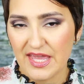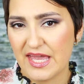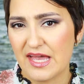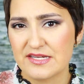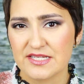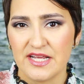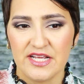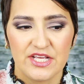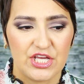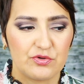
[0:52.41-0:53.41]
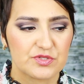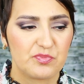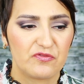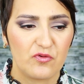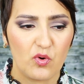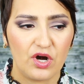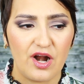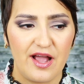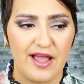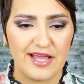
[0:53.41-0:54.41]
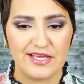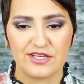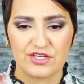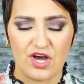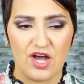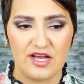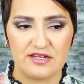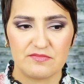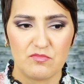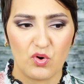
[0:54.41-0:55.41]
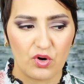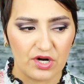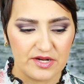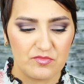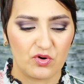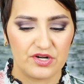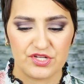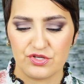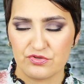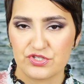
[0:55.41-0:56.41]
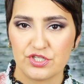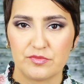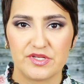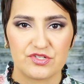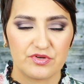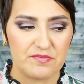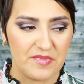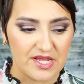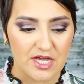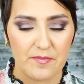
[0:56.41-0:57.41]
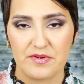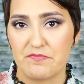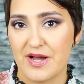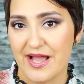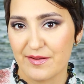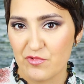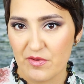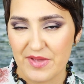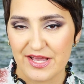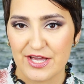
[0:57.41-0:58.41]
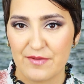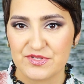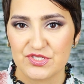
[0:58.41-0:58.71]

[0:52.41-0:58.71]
And it was before I got more and more into YouTube and doing makeup and buying more makeup.